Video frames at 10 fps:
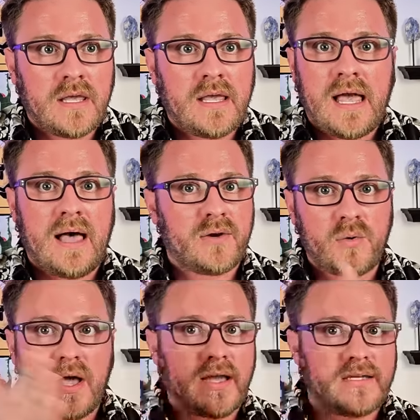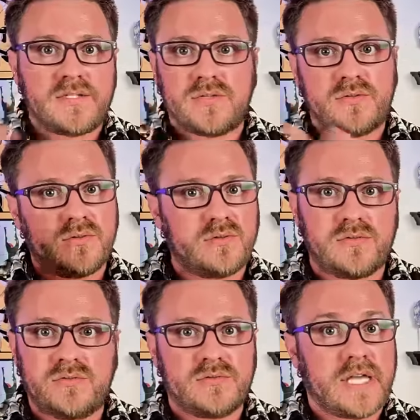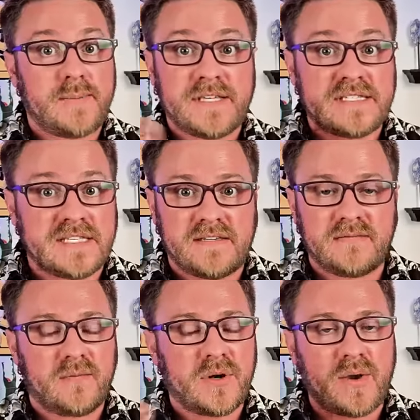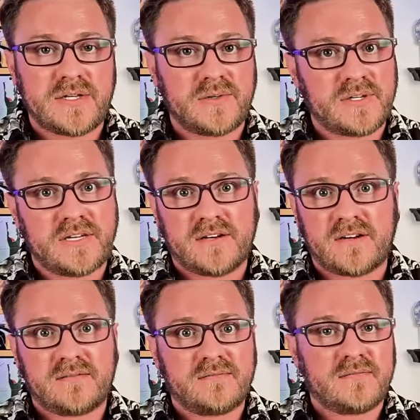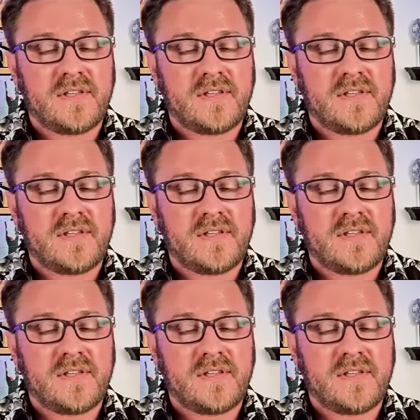how do I do ABC? What do I do here?